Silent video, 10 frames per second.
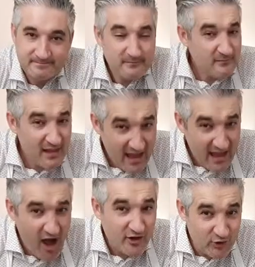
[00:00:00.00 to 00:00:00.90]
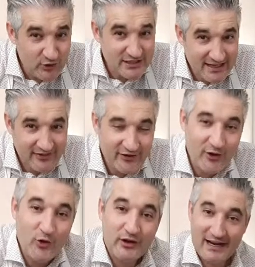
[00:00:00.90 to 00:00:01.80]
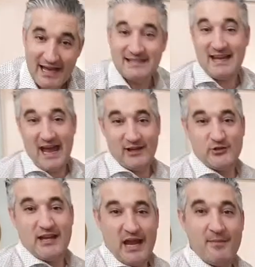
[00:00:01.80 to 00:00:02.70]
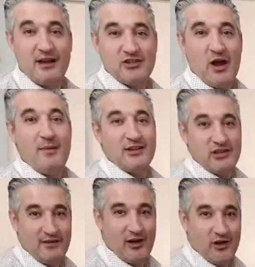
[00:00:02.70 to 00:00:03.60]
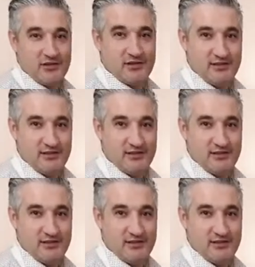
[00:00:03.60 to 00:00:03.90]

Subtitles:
Oh, you think so? Look, can I say, Suzanne, how much have I lost?